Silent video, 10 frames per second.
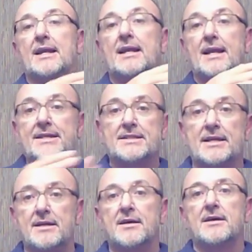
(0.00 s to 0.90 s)

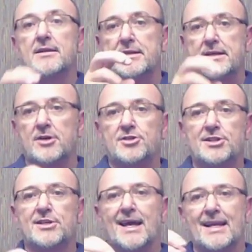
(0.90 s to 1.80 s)
lessen the
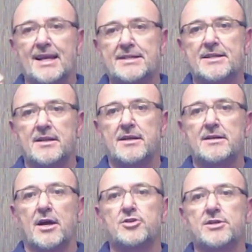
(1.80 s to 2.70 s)
dosage and lessen the
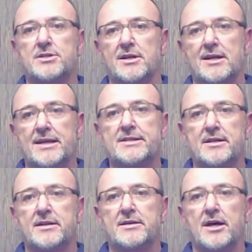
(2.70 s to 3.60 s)
dosage and
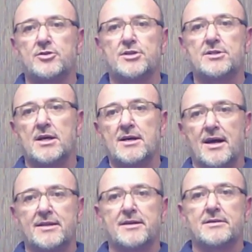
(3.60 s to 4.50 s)
lessen the dosage
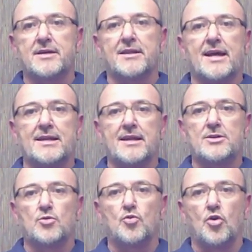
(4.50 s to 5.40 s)
until the day that
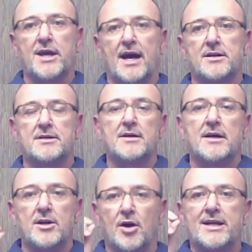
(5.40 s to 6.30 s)
you walk out
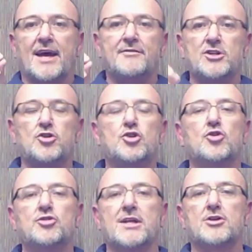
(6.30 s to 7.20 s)
not having to
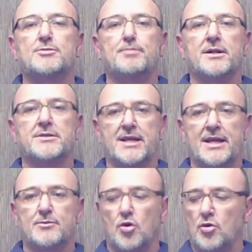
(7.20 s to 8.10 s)
use those pills
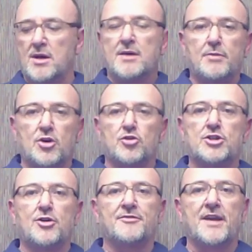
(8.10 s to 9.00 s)
anymore, because
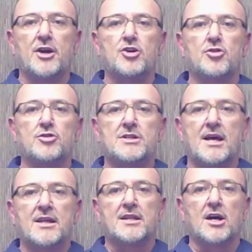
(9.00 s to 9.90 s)
you have now used
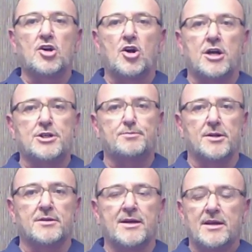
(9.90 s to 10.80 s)
the
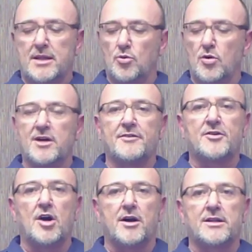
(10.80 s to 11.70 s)
gospel, the word of
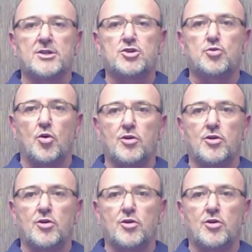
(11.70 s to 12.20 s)
God, the sword